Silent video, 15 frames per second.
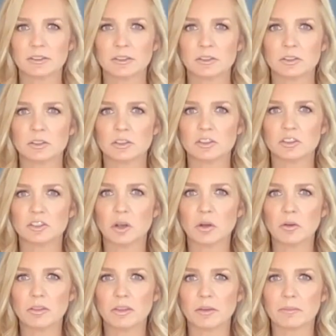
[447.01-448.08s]
to
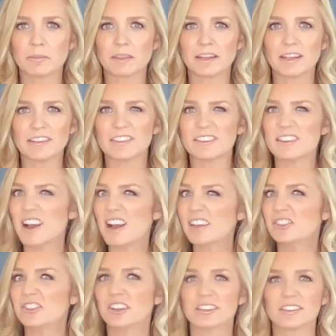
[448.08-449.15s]
show them that it's
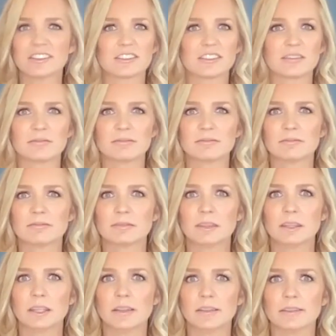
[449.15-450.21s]
not just
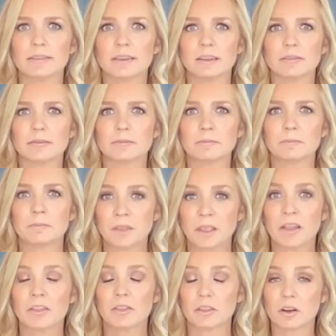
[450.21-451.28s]
instant.
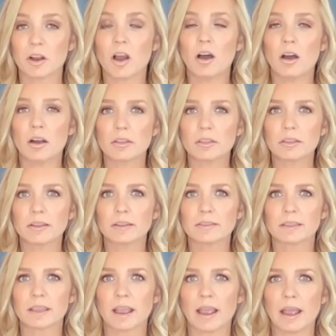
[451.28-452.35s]
There are things
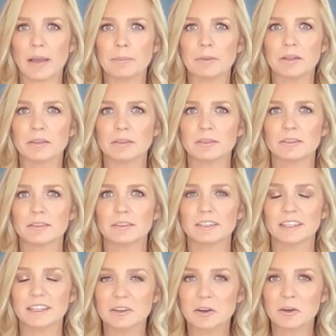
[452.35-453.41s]
that happen
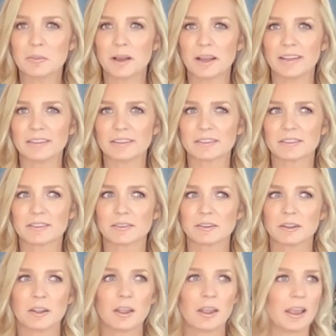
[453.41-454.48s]
in our minds
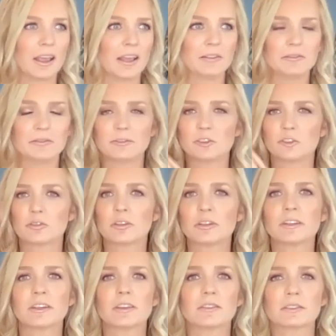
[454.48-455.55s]
at
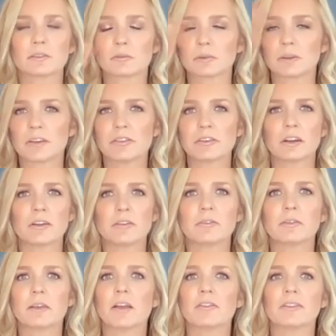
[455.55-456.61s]
trillionths or whatever
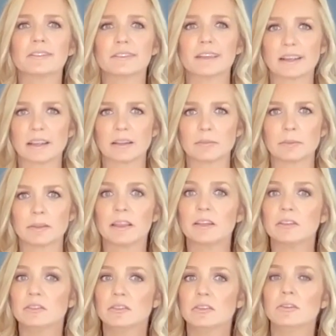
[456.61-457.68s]
of a second, but
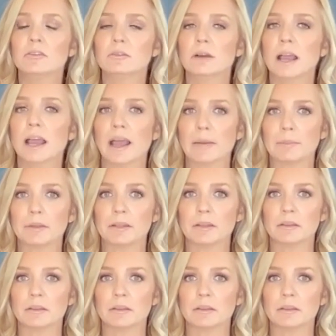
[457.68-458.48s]
they do happen.